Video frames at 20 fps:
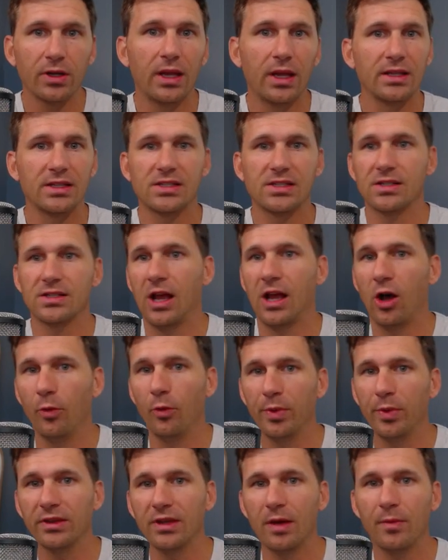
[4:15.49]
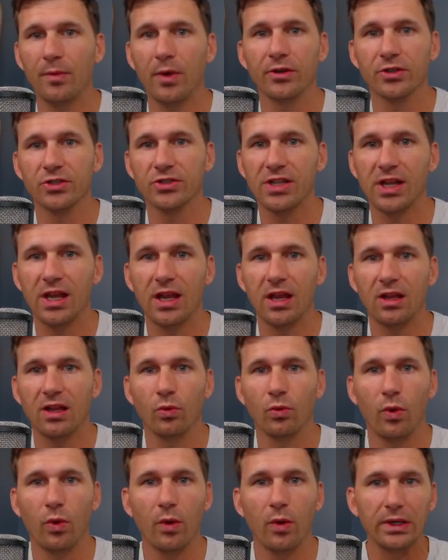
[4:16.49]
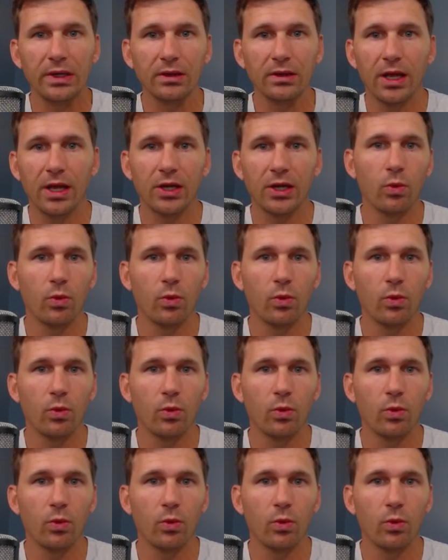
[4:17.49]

It's helping them understand what we like,